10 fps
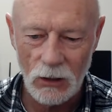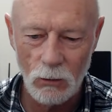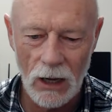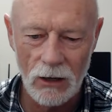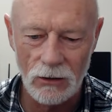
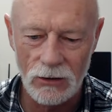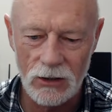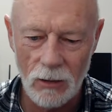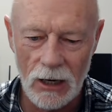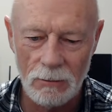Wow,
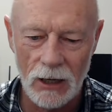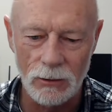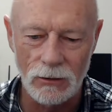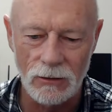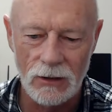so many
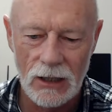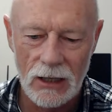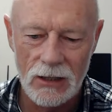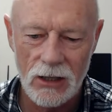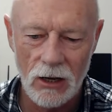people.
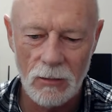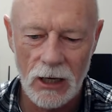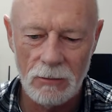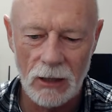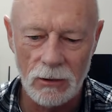So
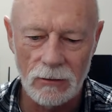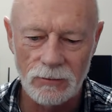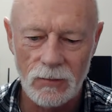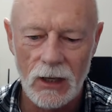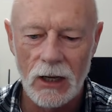many people.
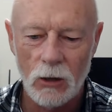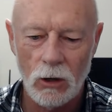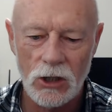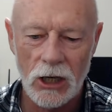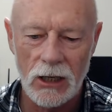
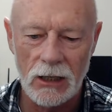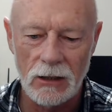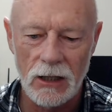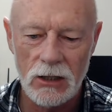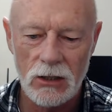Quad Junkie.
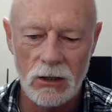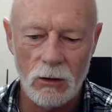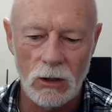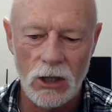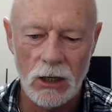Yes,
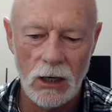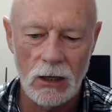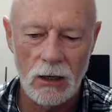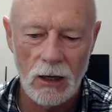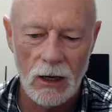Quad Junkie.